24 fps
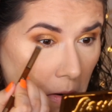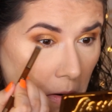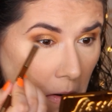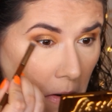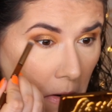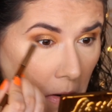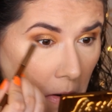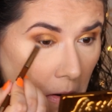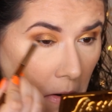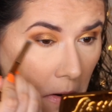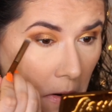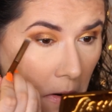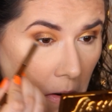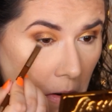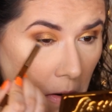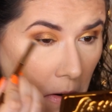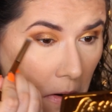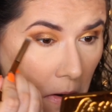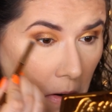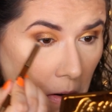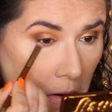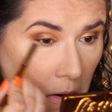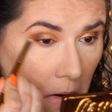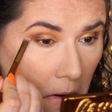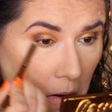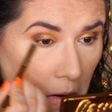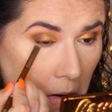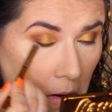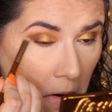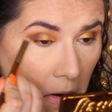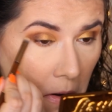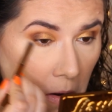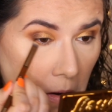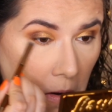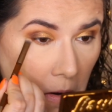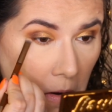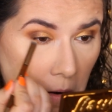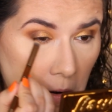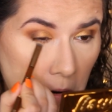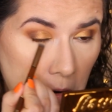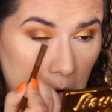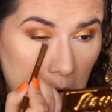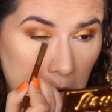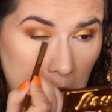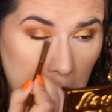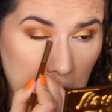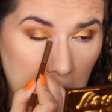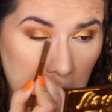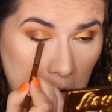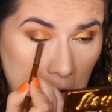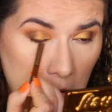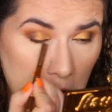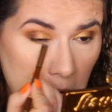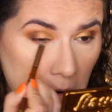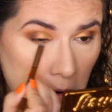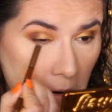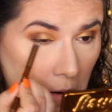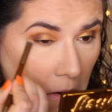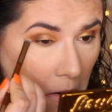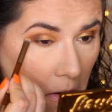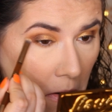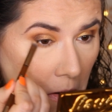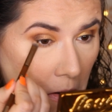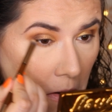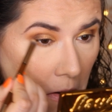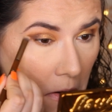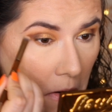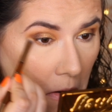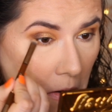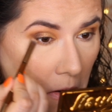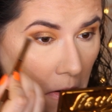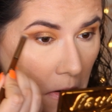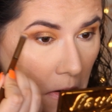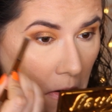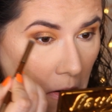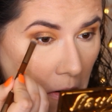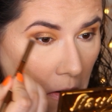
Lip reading: (silence)